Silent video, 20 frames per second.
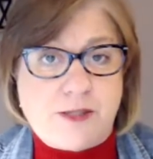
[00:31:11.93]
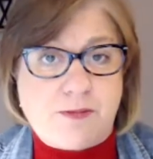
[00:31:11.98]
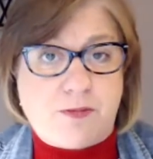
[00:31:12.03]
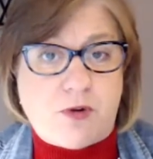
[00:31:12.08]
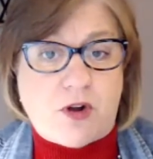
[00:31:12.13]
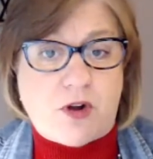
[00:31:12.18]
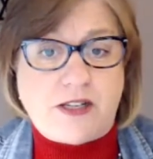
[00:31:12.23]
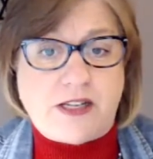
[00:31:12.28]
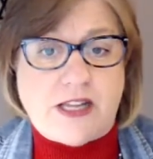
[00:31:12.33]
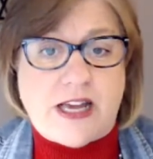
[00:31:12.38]

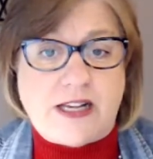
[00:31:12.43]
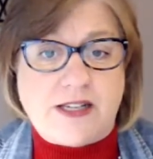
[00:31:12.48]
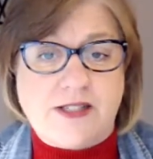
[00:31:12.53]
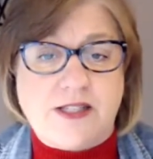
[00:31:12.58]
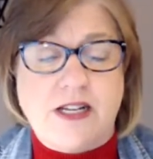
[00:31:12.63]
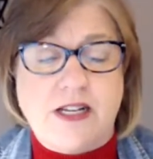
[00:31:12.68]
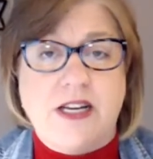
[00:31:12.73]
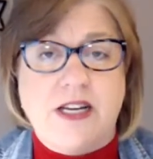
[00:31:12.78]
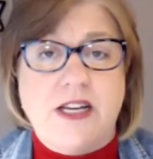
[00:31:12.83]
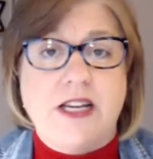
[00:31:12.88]
broadcast
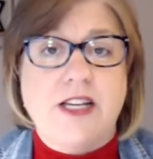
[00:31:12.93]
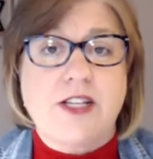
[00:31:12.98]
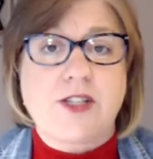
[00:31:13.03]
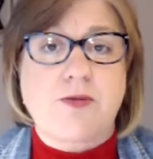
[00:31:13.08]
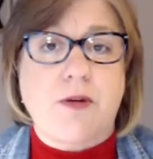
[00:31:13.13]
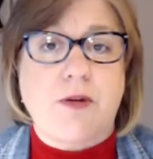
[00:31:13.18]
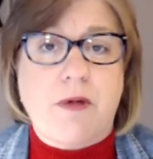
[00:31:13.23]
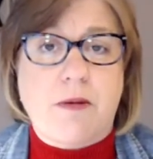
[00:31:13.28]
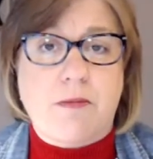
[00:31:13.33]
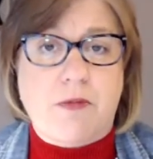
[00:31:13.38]
is
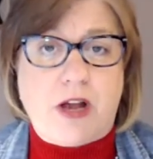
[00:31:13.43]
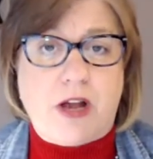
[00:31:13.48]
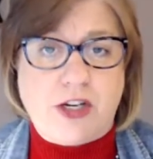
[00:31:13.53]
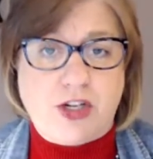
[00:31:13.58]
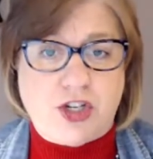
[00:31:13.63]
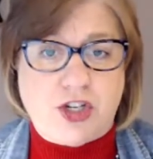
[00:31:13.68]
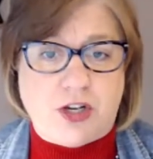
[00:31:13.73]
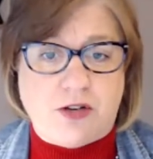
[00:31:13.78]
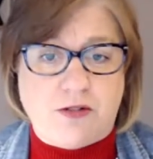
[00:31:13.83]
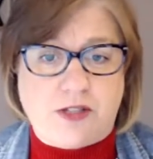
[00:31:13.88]
remember how to
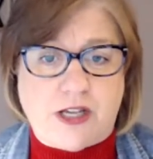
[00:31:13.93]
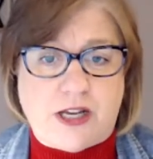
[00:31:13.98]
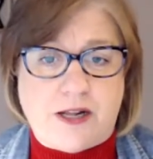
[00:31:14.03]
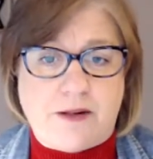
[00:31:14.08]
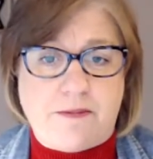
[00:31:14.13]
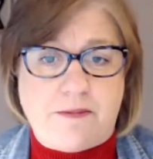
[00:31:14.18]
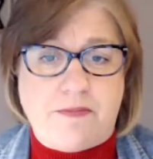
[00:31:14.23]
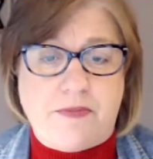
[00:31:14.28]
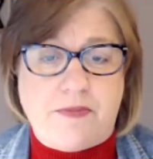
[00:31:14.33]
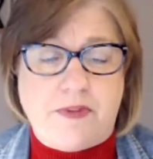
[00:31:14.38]
showtime,